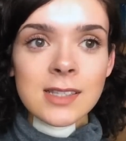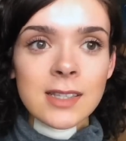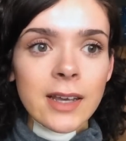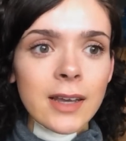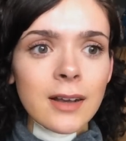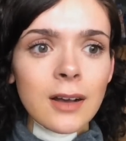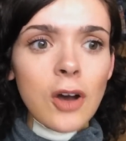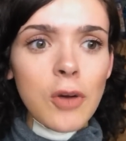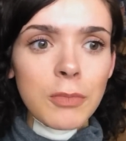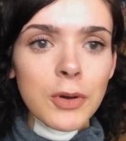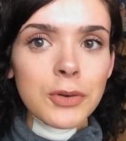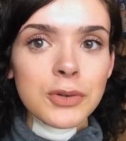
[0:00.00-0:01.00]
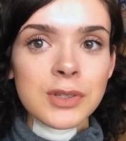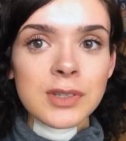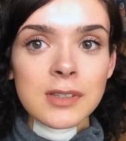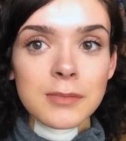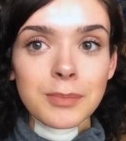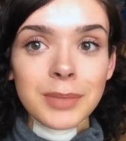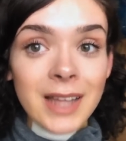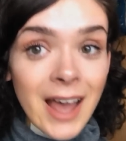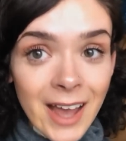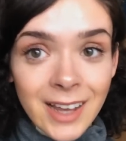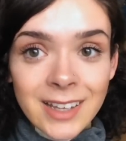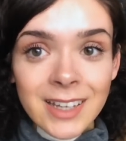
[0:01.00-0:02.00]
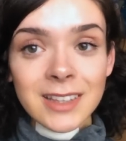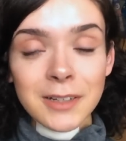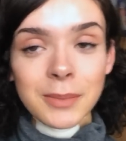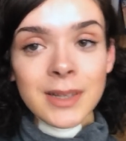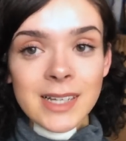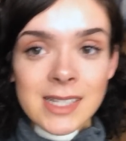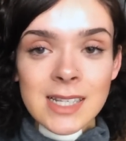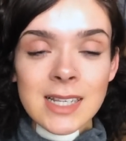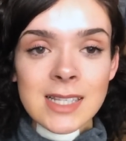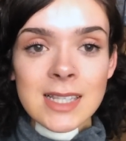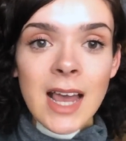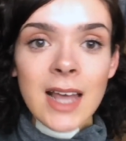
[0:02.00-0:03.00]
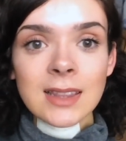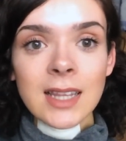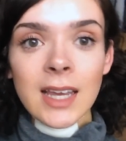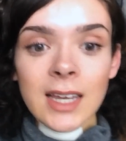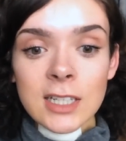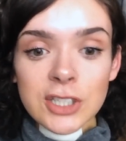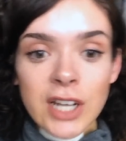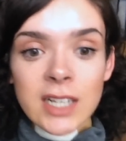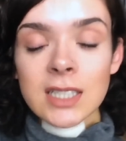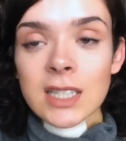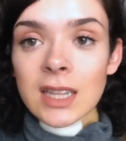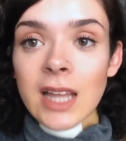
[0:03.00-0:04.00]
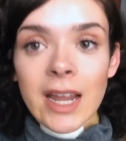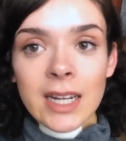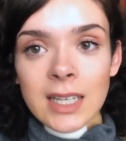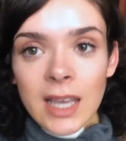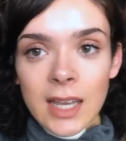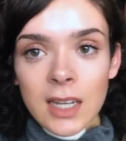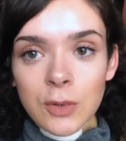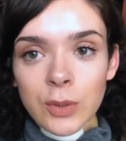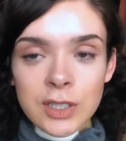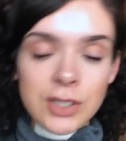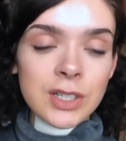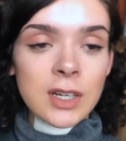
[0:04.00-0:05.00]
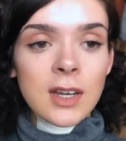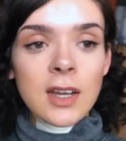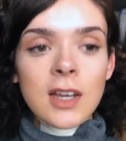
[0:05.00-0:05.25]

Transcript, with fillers: It's like almost black in the places that they injected the lidocaine, which